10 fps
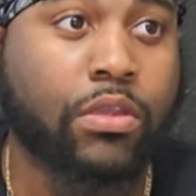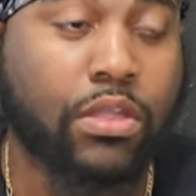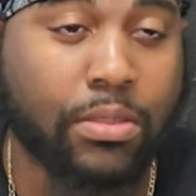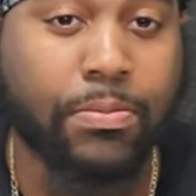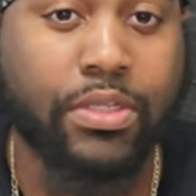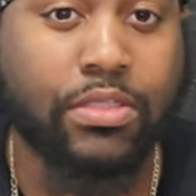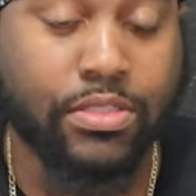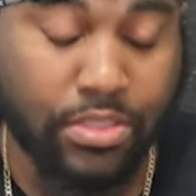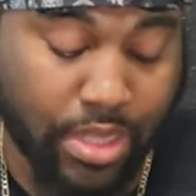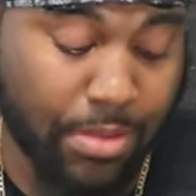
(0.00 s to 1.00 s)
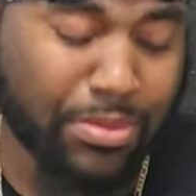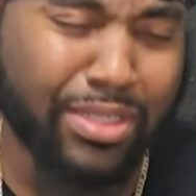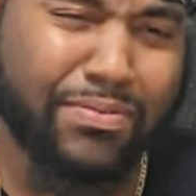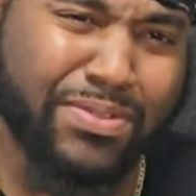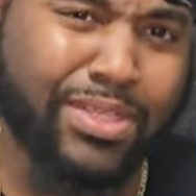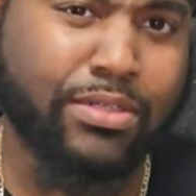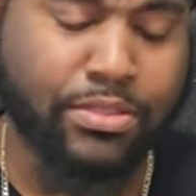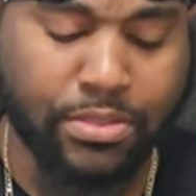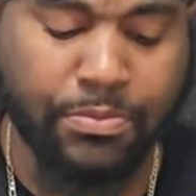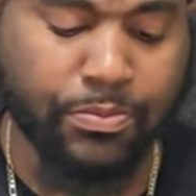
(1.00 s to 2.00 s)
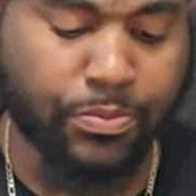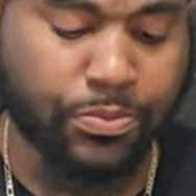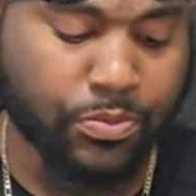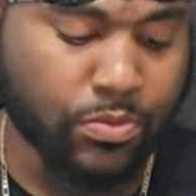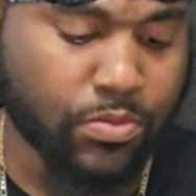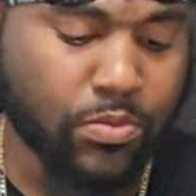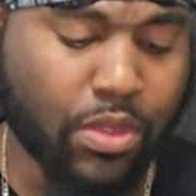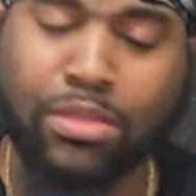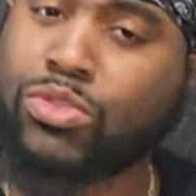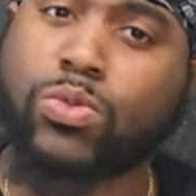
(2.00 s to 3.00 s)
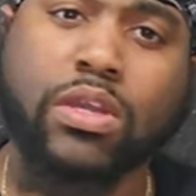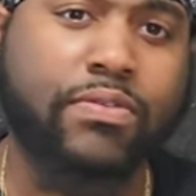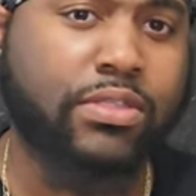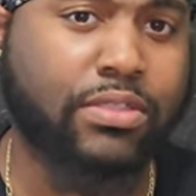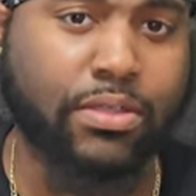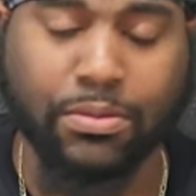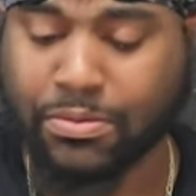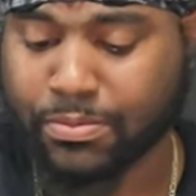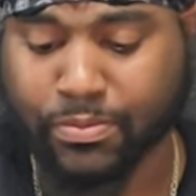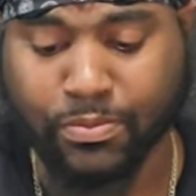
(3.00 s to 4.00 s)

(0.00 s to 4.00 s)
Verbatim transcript: Olympics, I believe Sydney, twelve years ago.